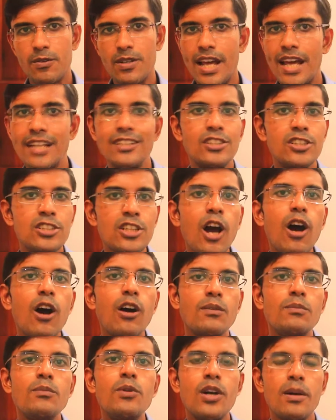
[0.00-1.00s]
and talk
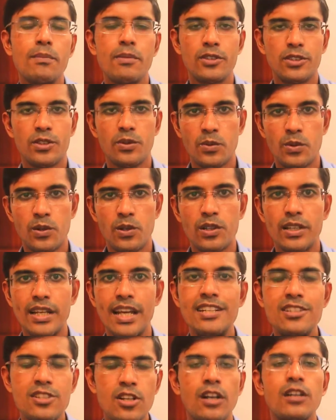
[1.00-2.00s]
more about the work
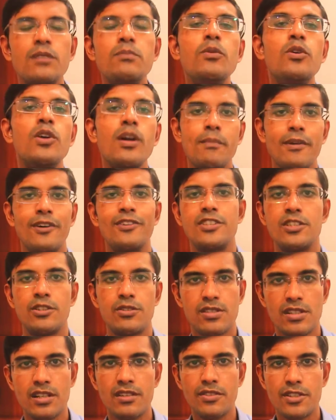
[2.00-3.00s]
and talk more about
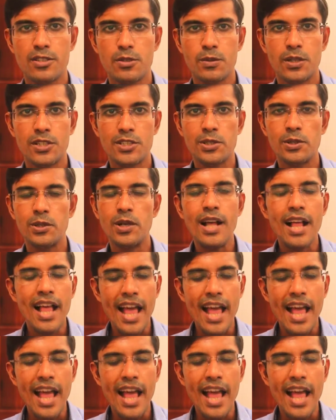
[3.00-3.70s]
yourself as well too.